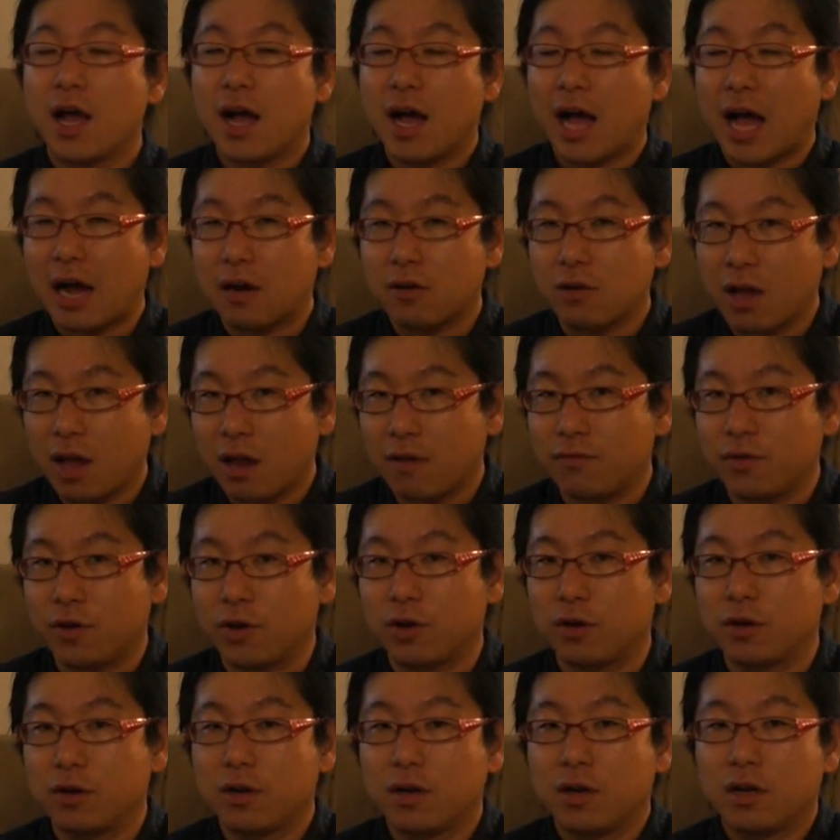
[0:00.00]

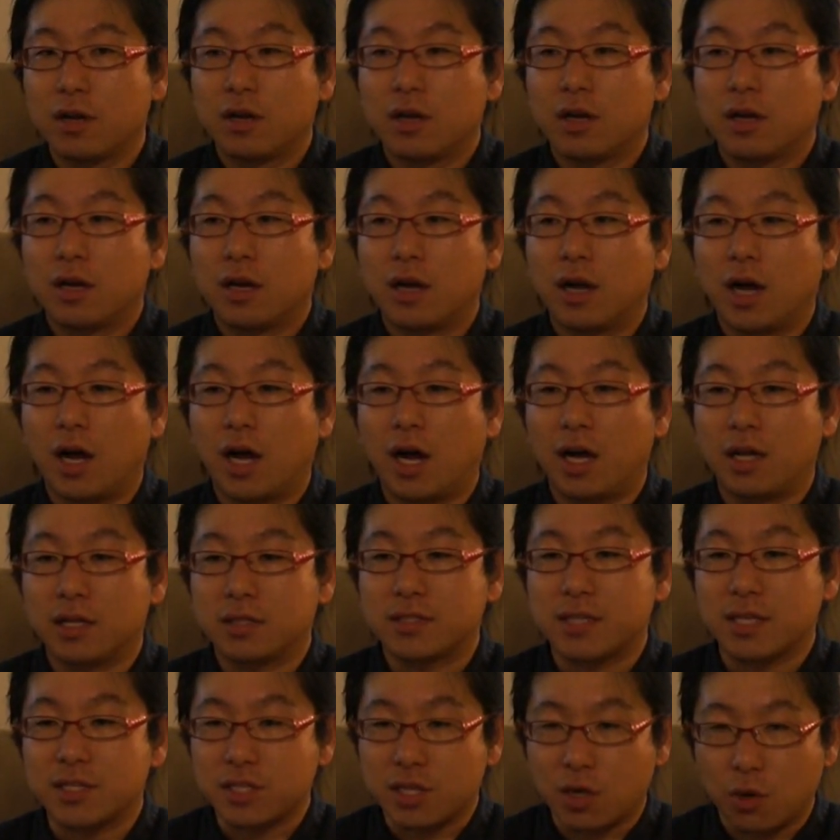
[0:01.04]
However,
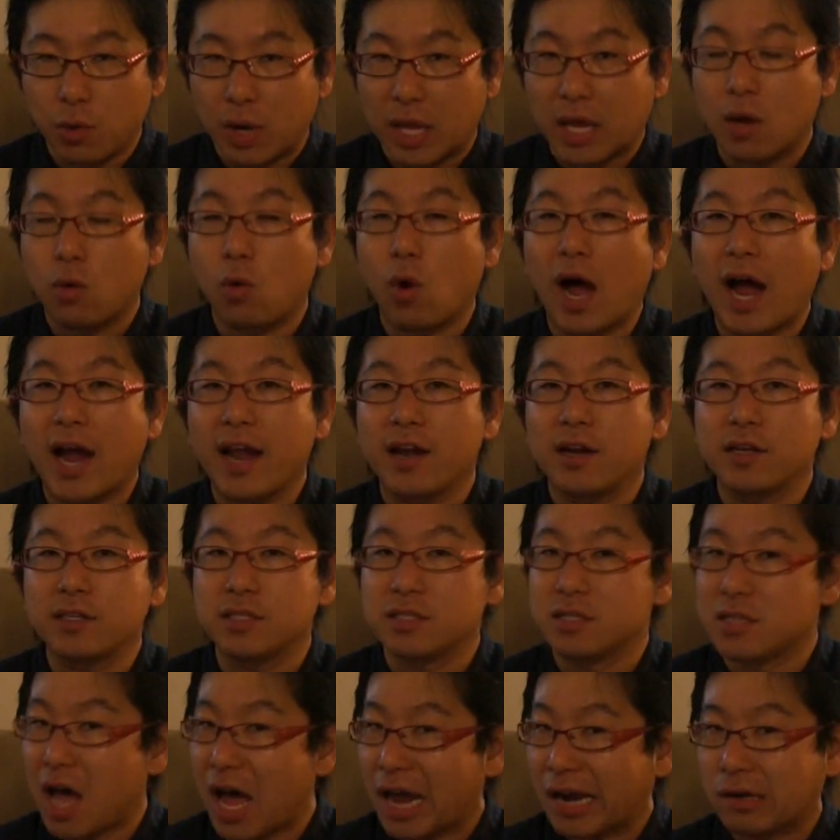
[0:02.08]
Sashiko
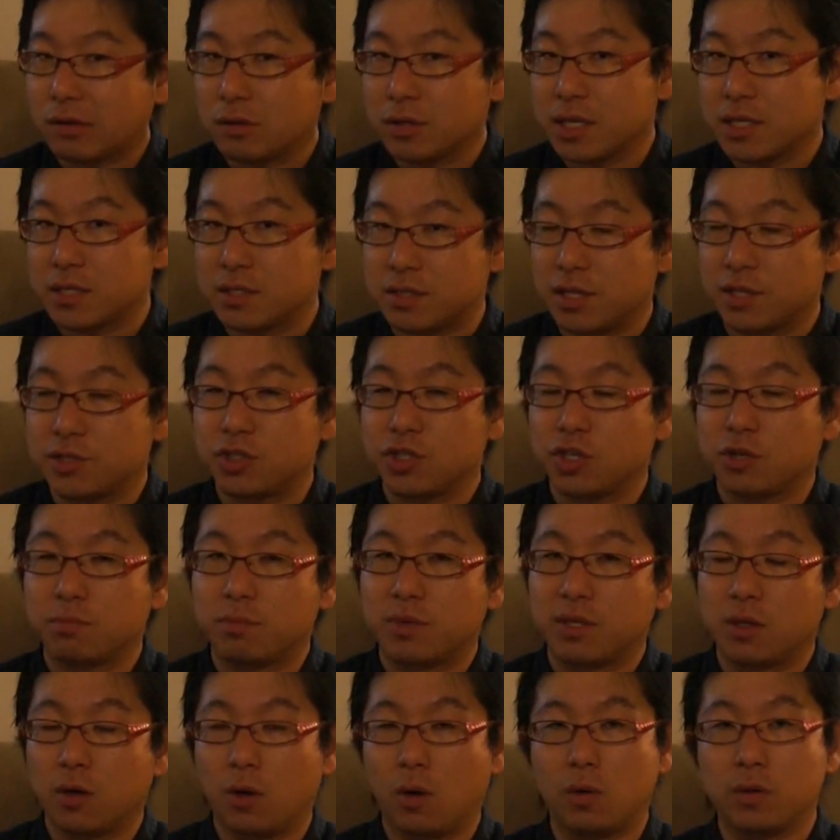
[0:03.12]
requires not only stitching
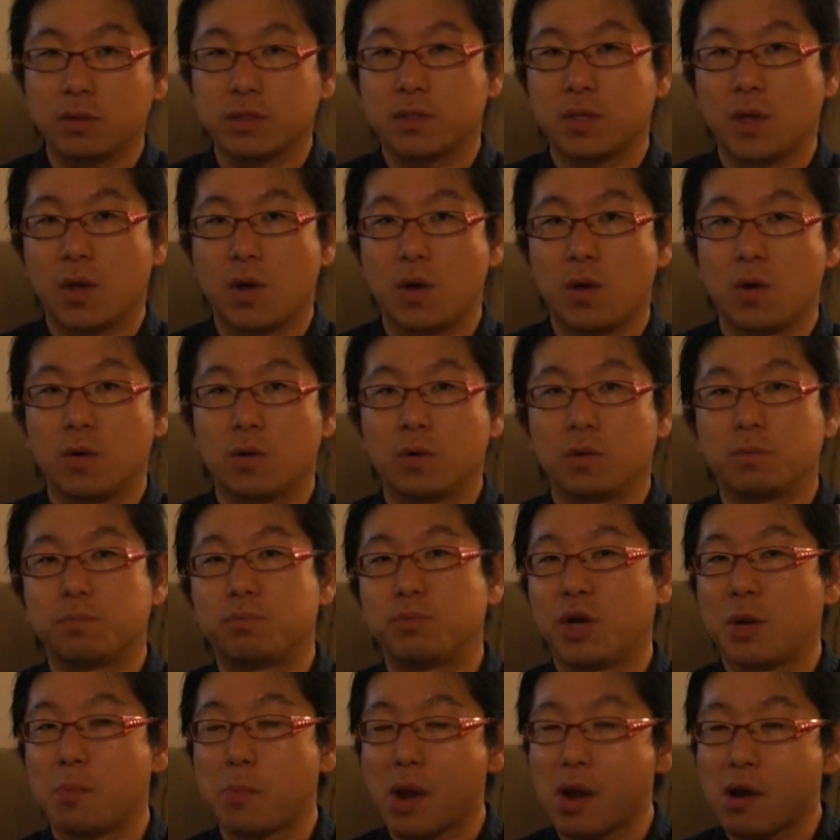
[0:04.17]
but also
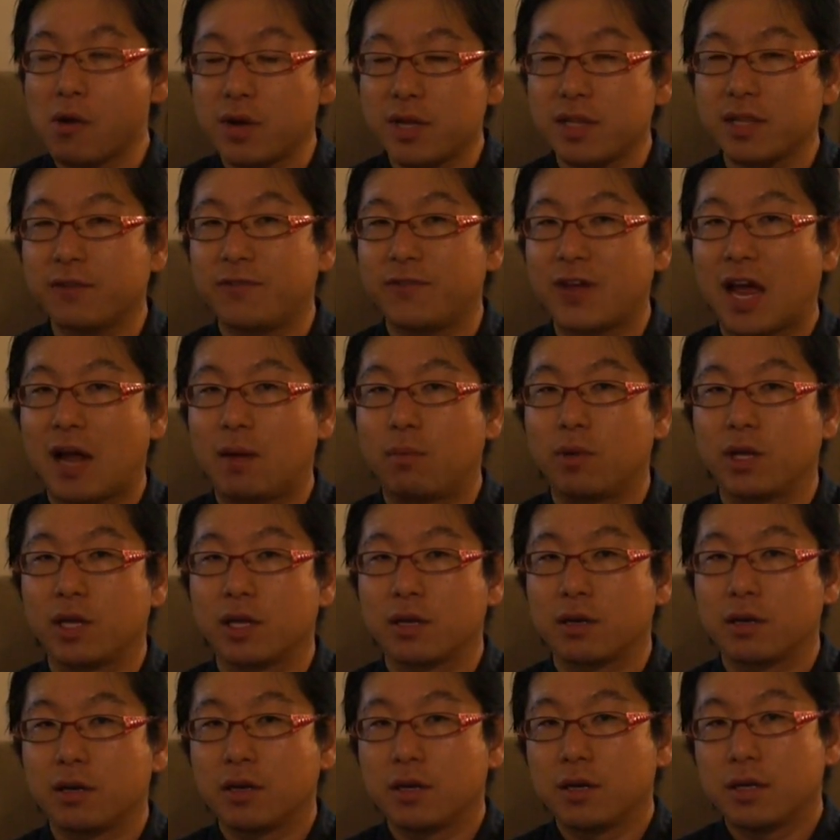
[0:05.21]
preparing the
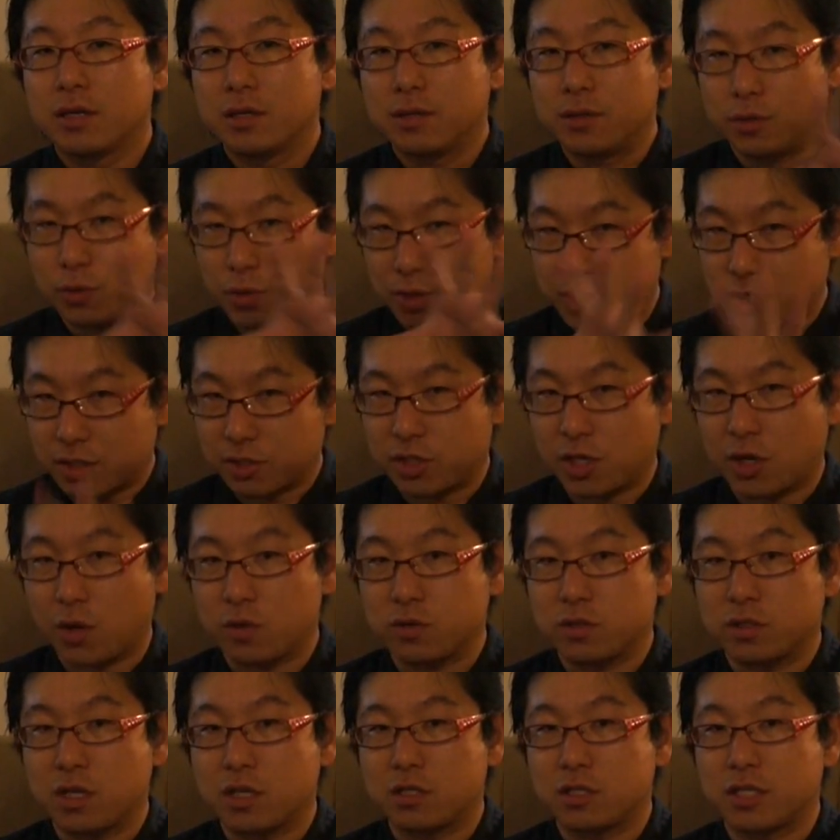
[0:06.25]
fabric, doing Sashiko
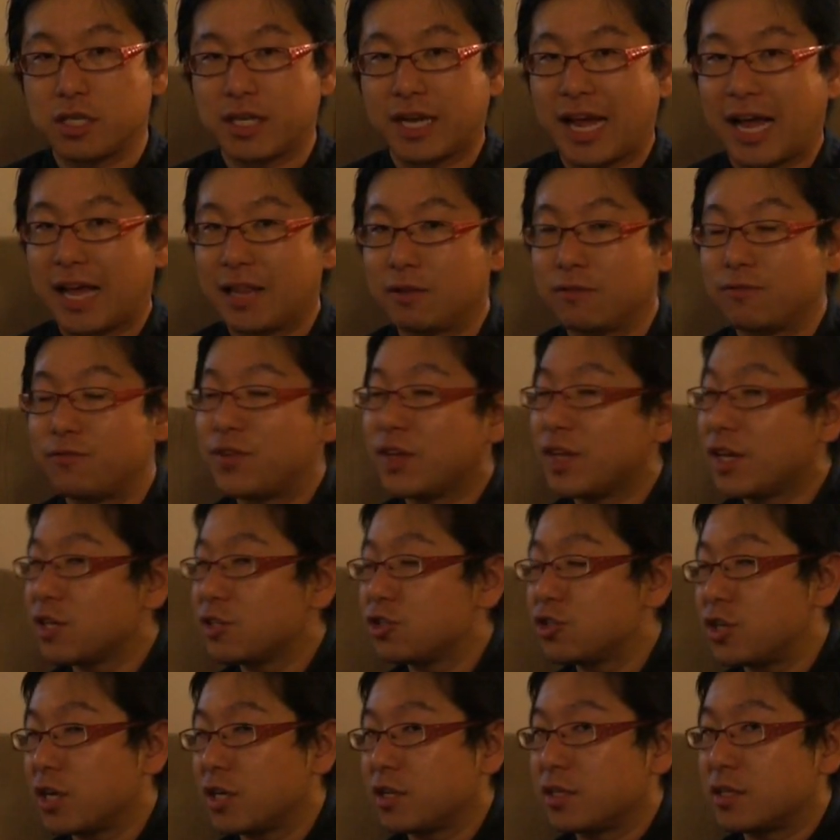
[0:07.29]
stitching, and
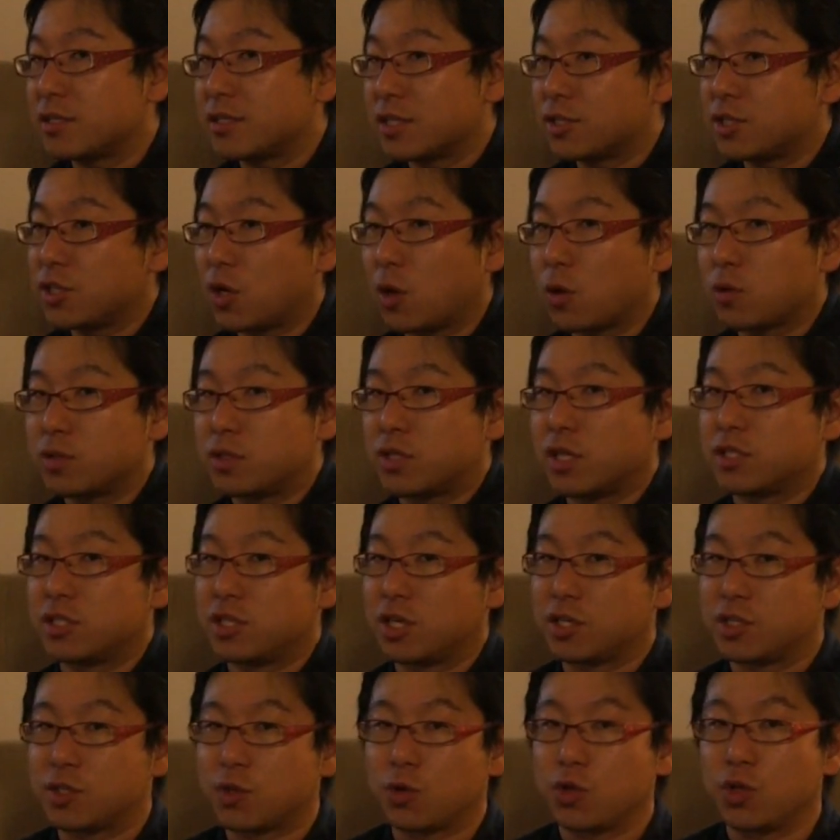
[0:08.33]
finishing the Sashiko
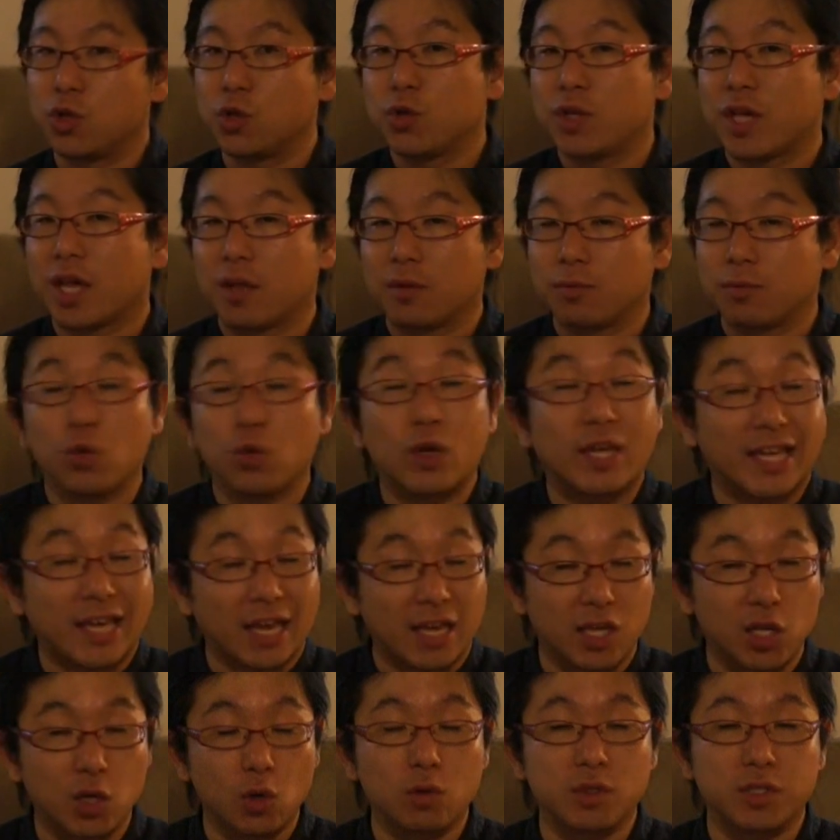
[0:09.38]
stitching so we
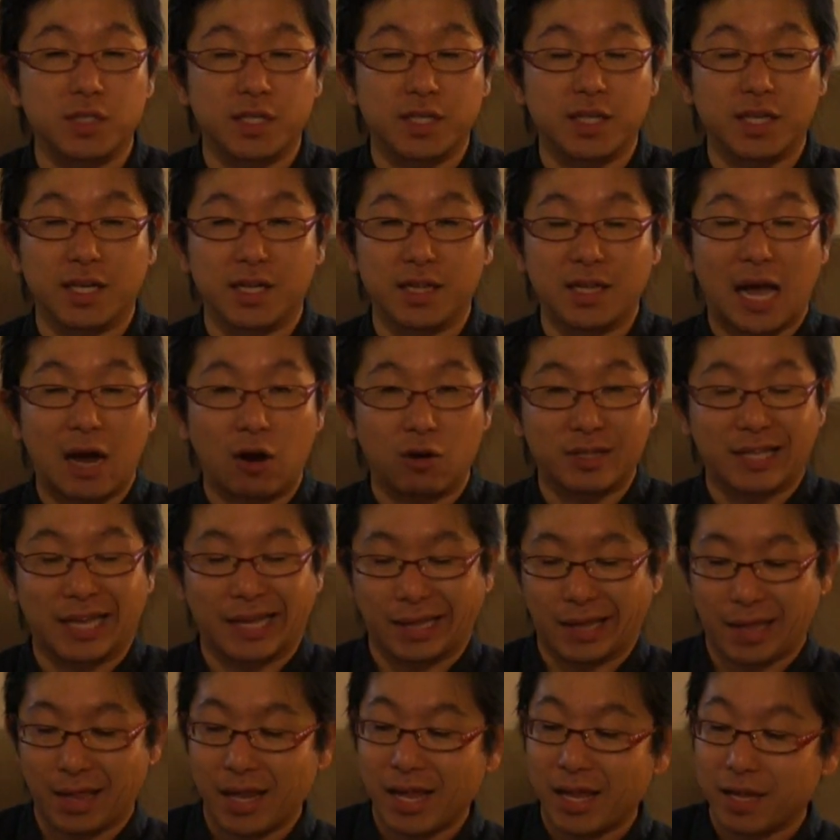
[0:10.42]
can use it in our
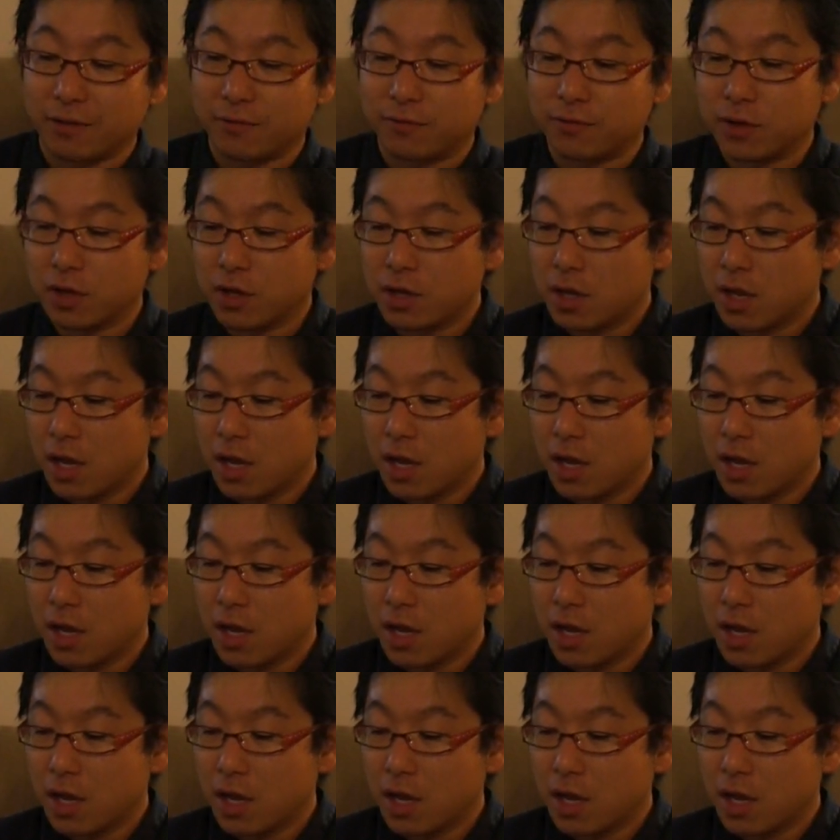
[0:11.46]
daily life.